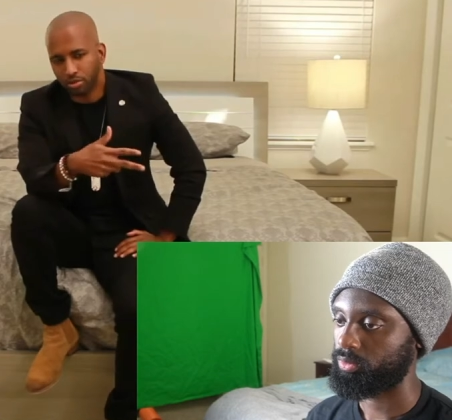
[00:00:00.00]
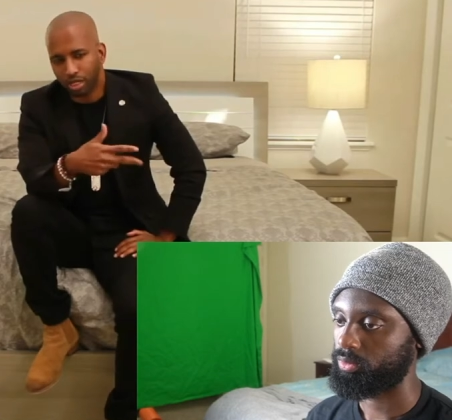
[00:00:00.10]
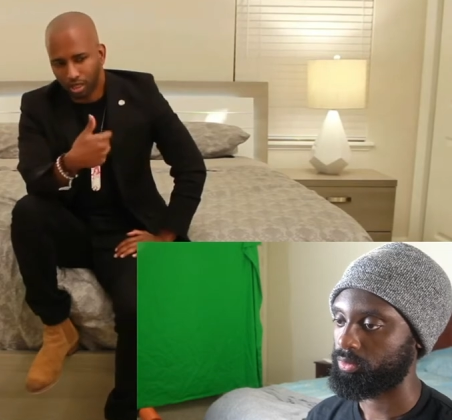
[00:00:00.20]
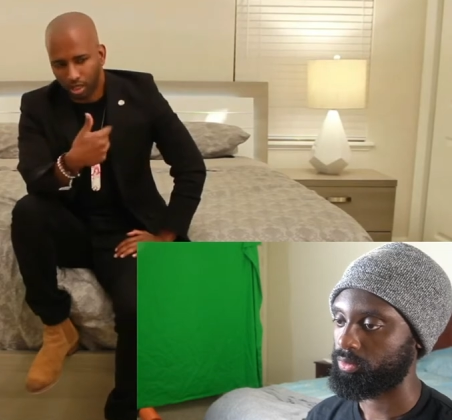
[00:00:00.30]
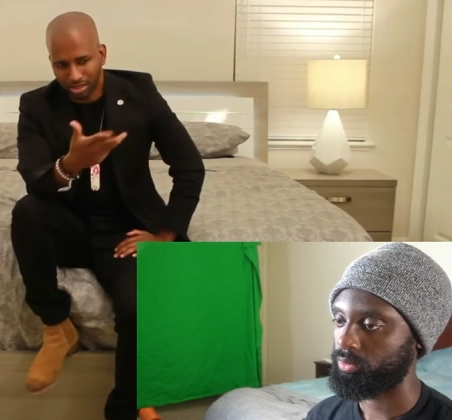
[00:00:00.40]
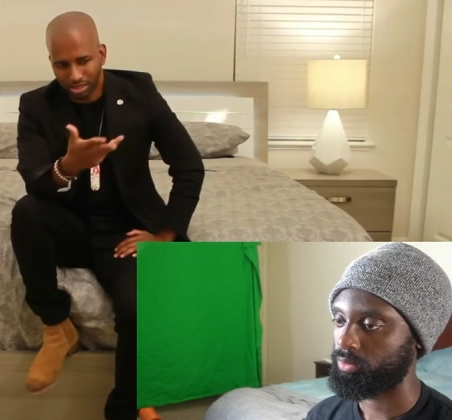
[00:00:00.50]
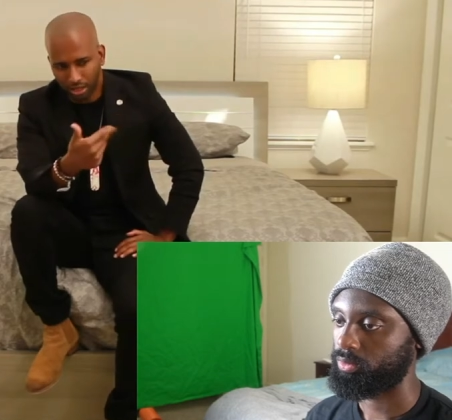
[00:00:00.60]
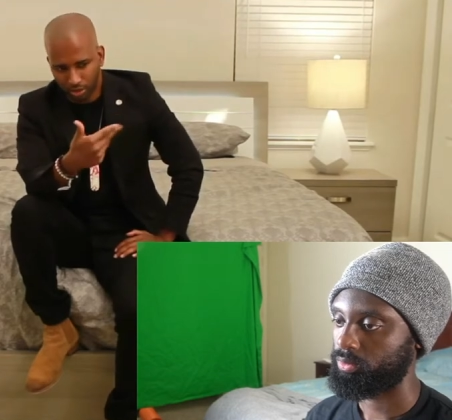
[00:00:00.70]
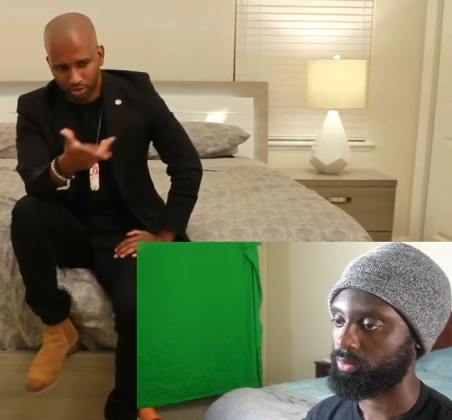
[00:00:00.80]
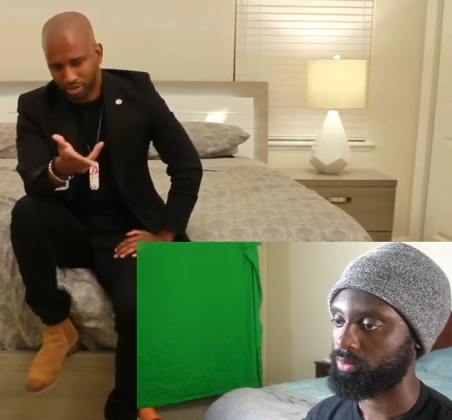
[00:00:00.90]
Speaker 1: and us out
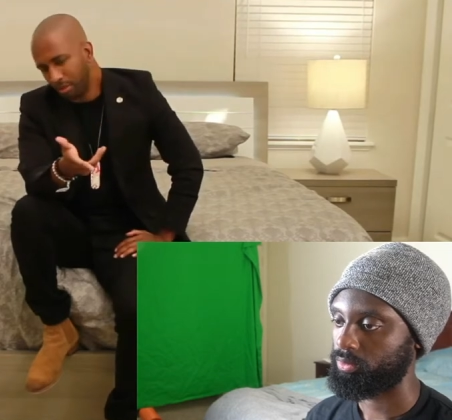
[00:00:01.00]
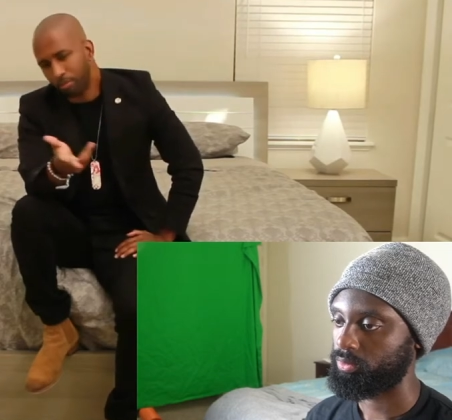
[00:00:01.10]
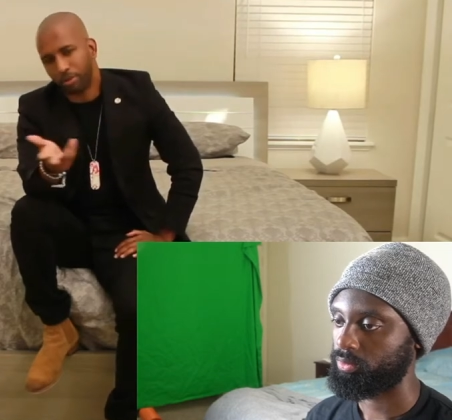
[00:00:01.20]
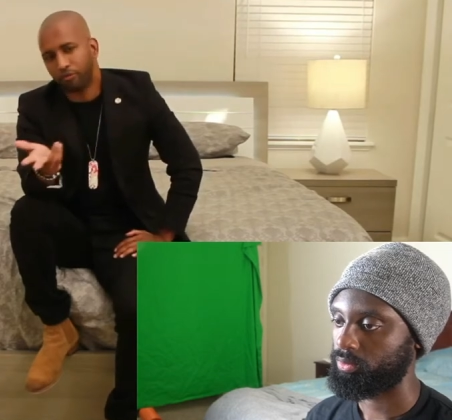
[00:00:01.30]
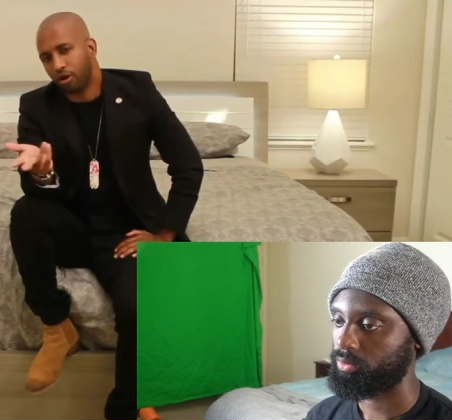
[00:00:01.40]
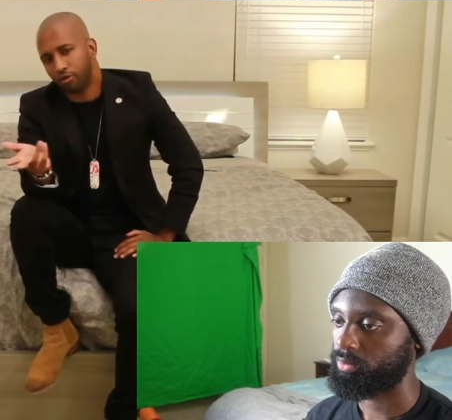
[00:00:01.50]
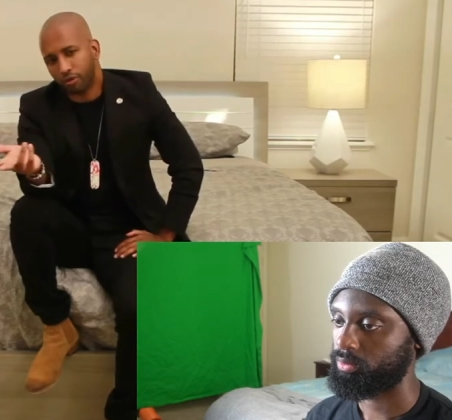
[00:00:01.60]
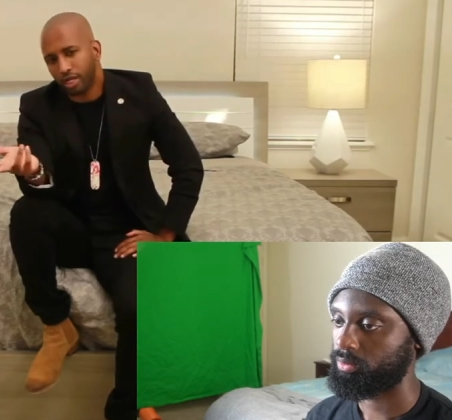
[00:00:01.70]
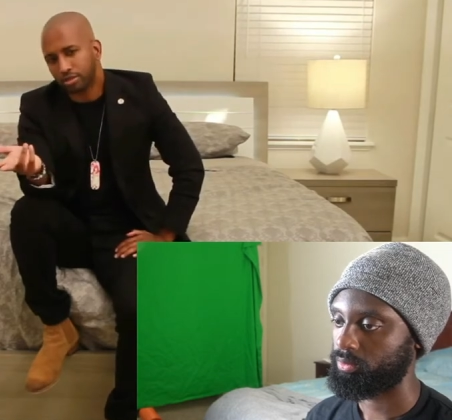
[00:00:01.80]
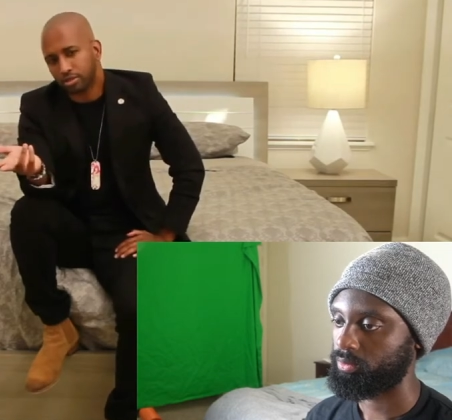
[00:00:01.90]
here simping for our
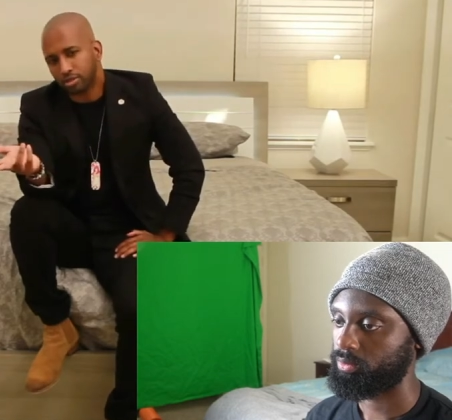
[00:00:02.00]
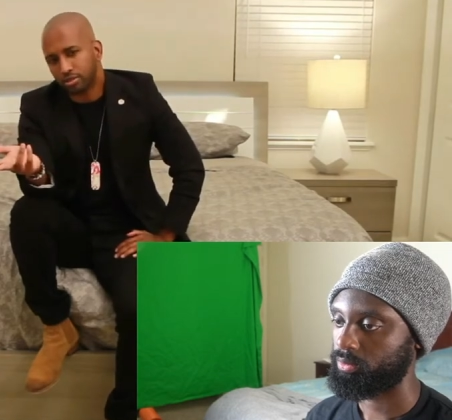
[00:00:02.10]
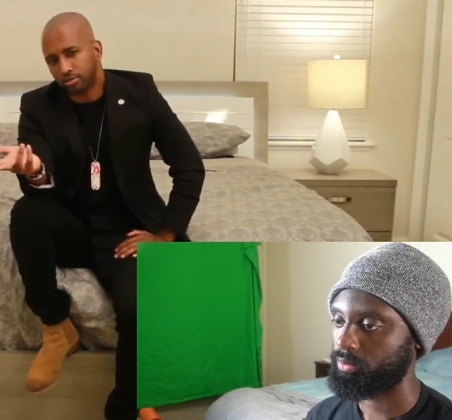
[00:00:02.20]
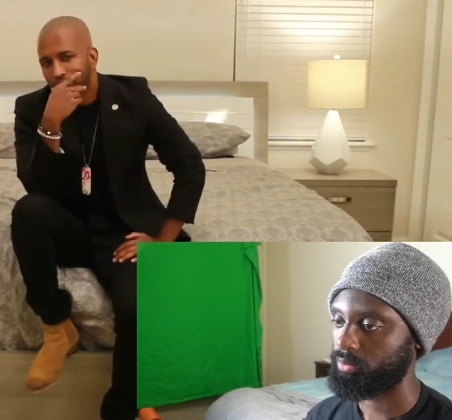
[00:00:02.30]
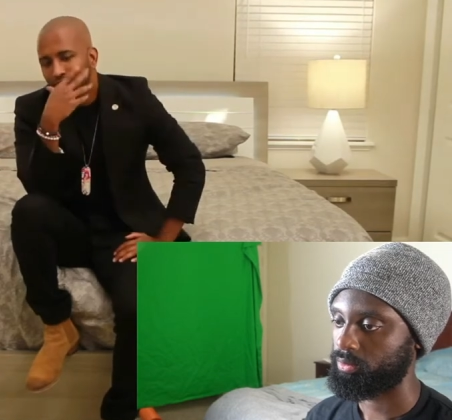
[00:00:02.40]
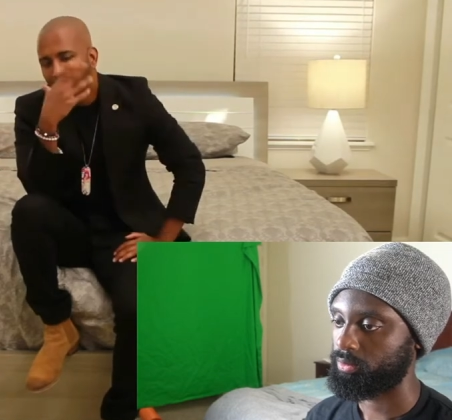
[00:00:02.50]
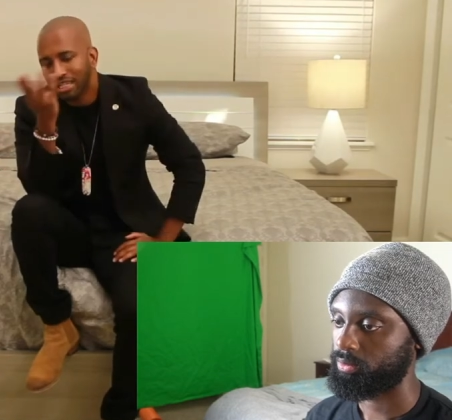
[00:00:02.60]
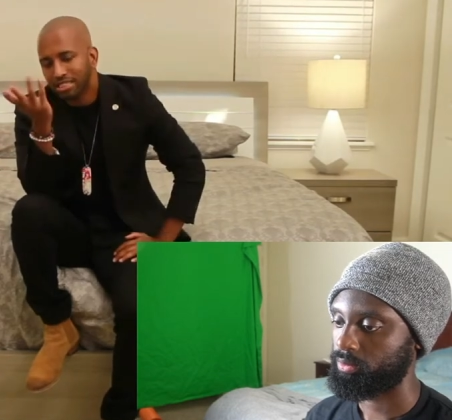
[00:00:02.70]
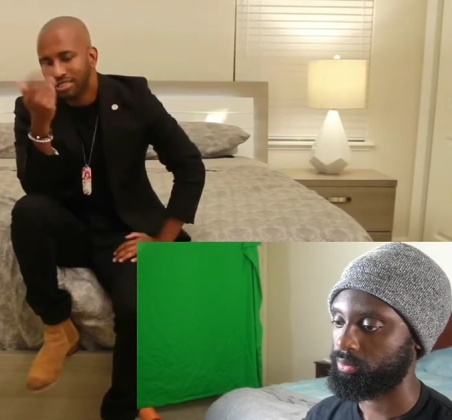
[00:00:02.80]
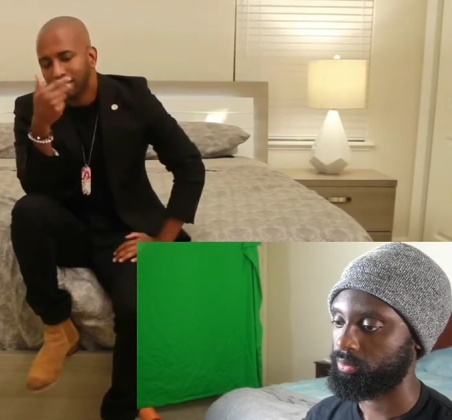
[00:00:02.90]
friends.
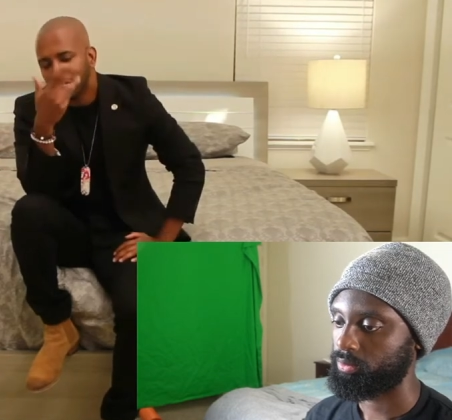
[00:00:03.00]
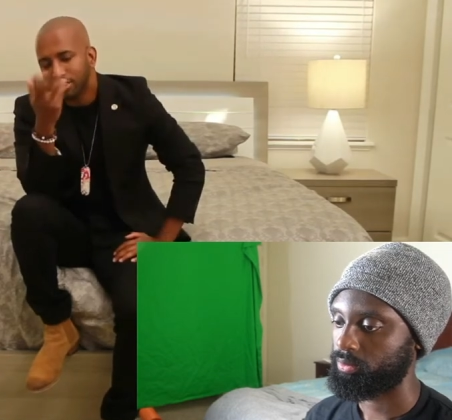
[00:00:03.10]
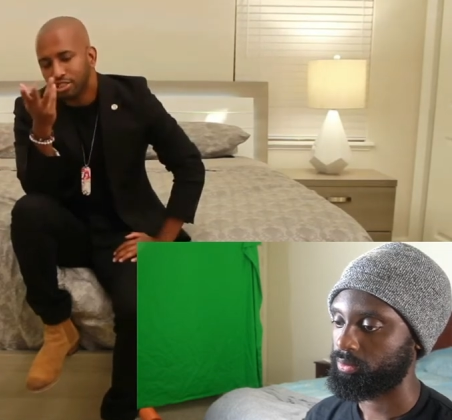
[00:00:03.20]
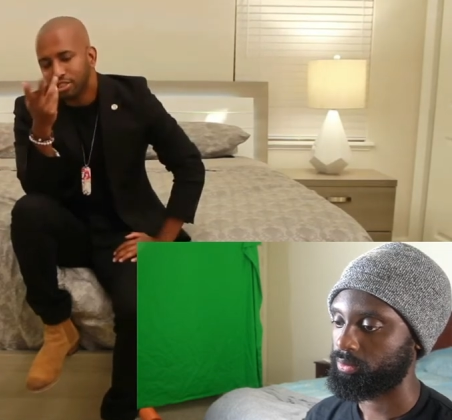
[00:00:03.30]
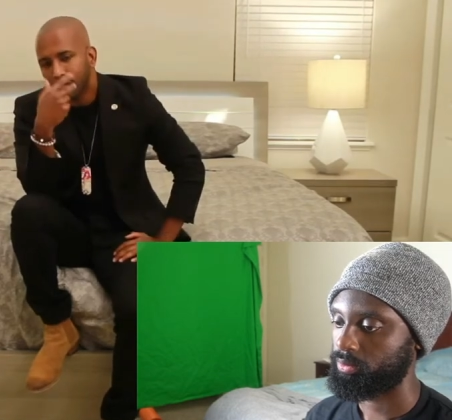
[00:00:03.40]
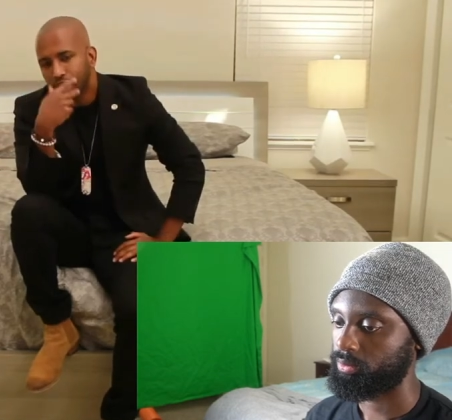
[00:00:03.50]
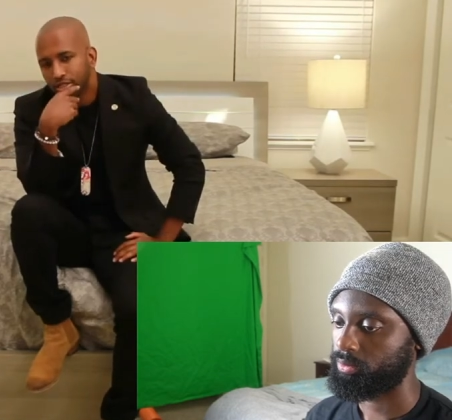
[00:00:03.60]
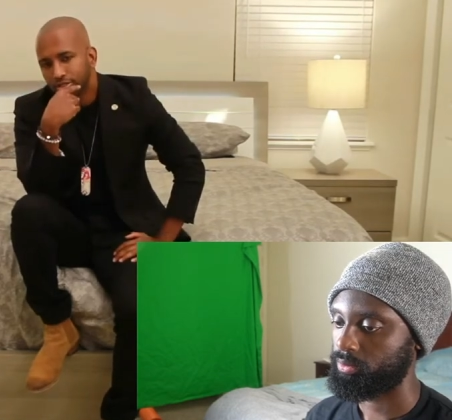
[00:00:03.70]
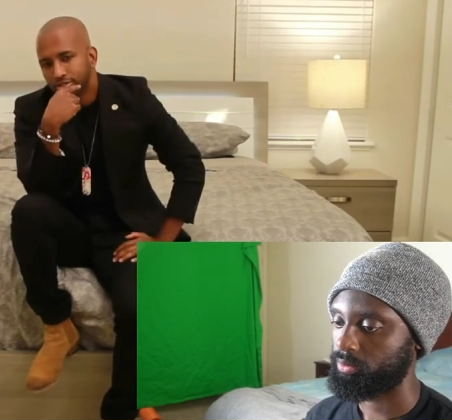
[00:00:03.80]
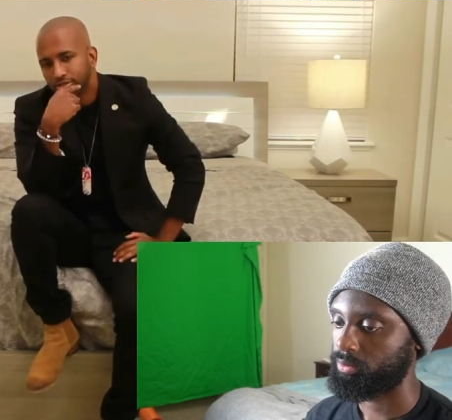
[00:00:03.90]
Let's, let's discuss.